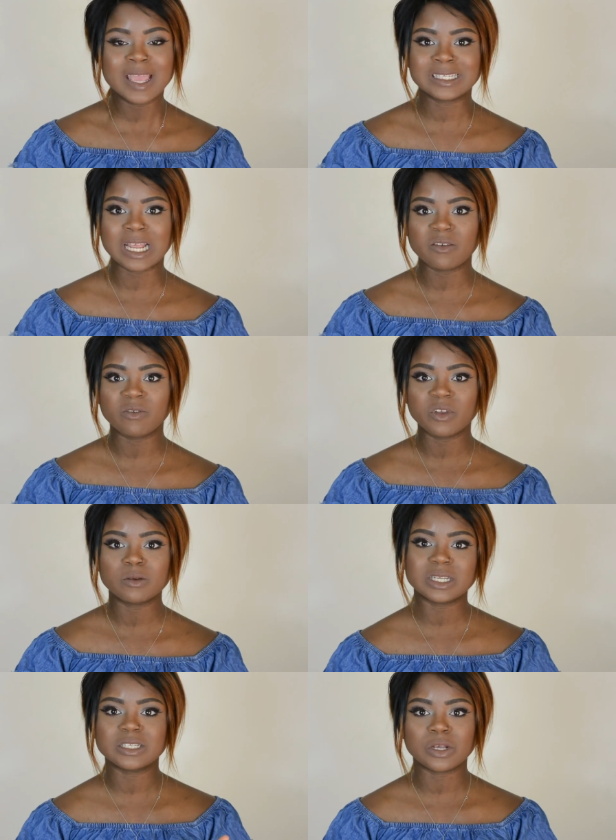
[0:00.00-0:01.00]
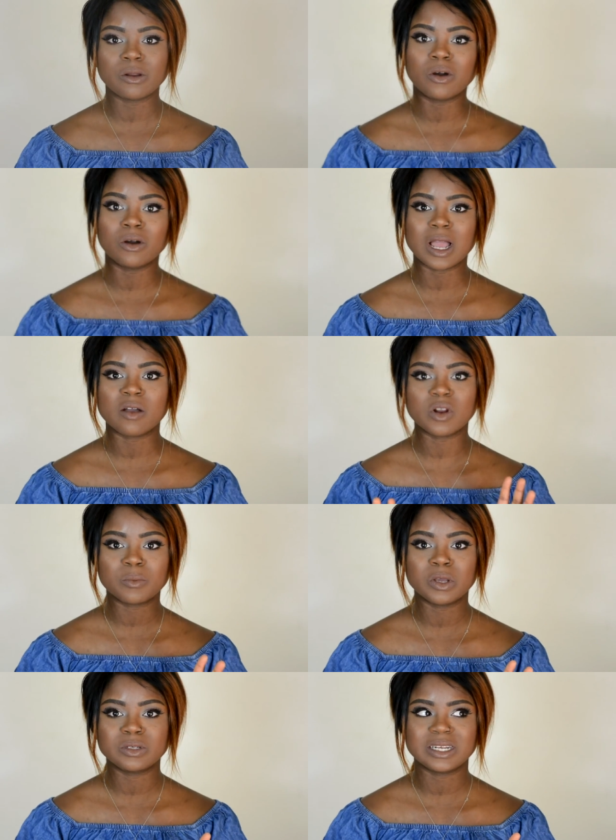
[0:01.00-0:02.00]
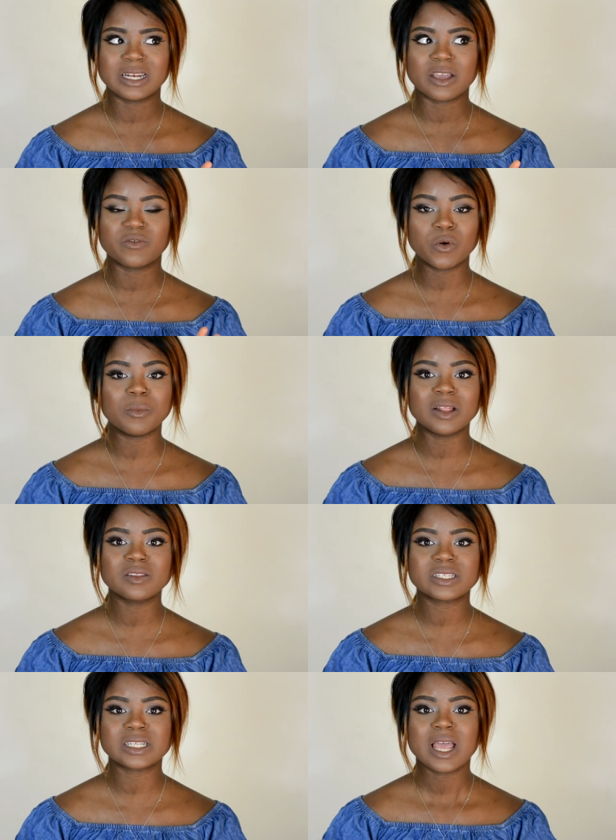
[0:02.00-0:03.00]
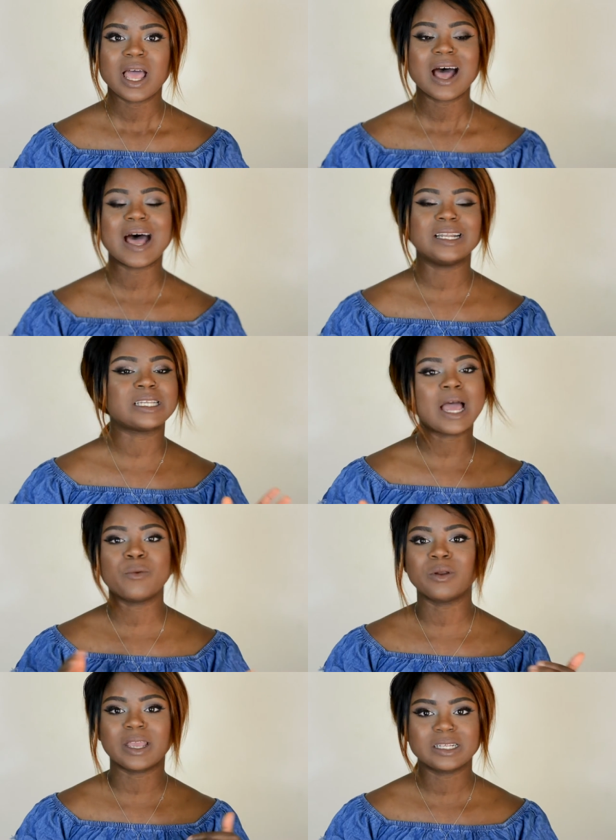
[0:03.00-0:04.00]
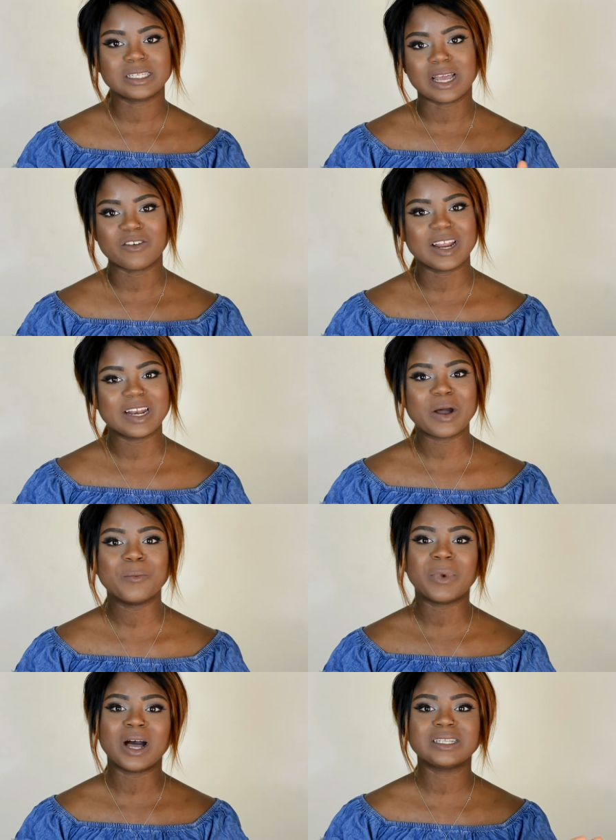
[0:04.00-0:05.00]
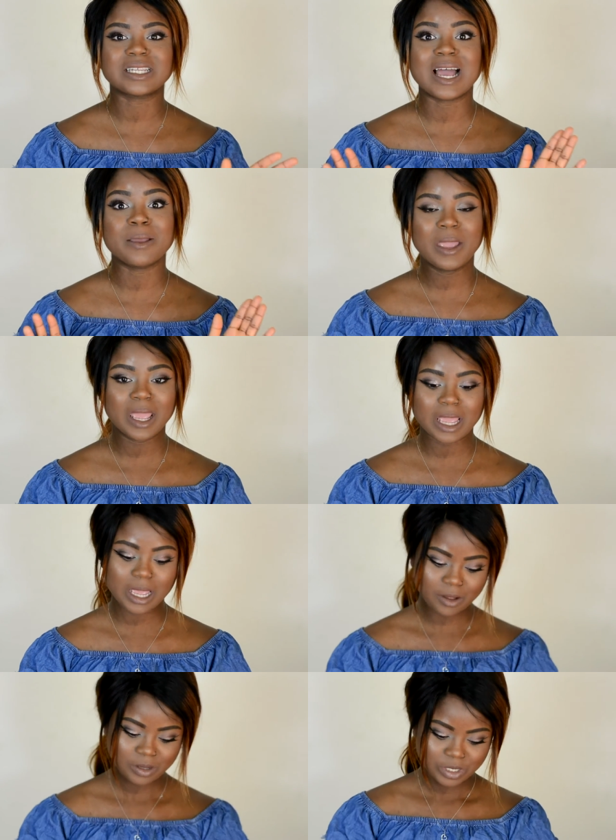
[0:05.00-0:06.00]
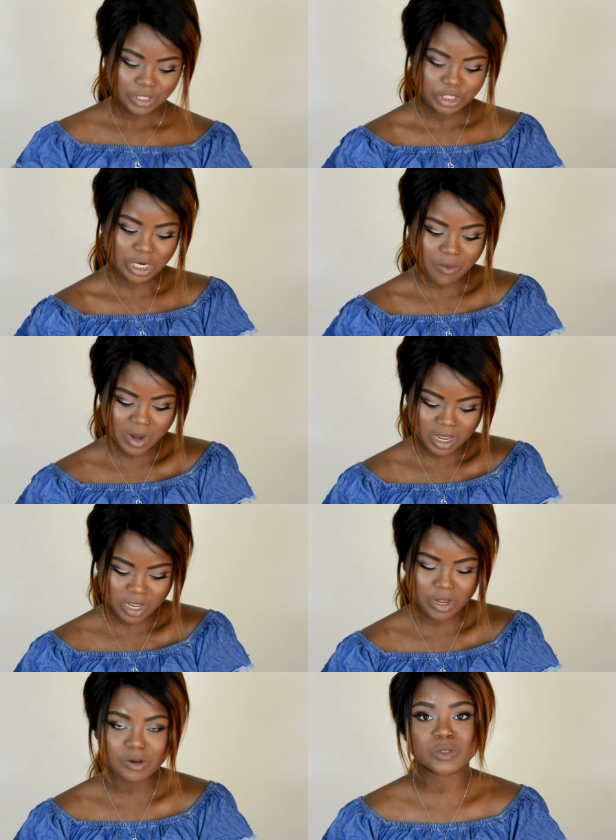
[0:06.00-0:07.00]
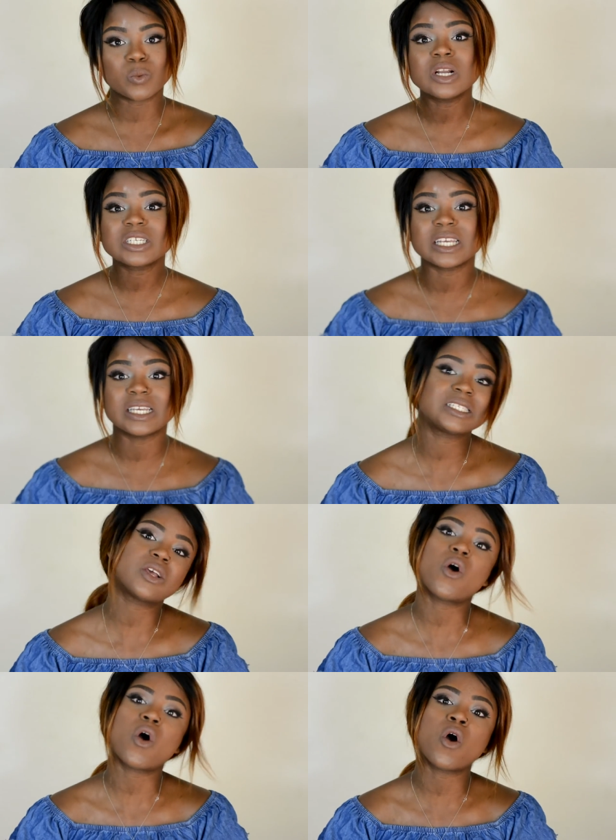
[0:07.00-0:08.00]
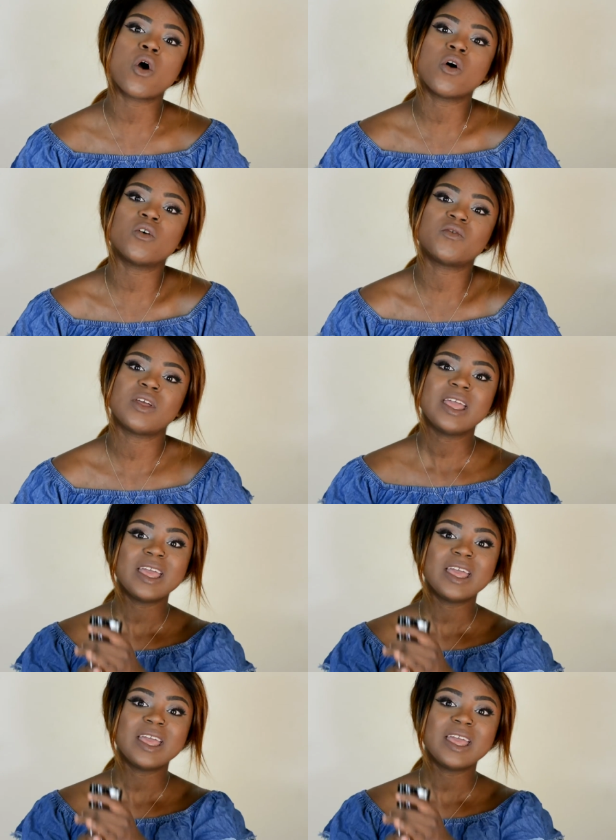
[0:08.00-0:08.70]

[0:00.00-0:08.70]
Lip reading: Yes, I haven't filmed in so long. I haven't uploaded in like 4 months, and I won't get into that right now, but I'm here showing you swatches of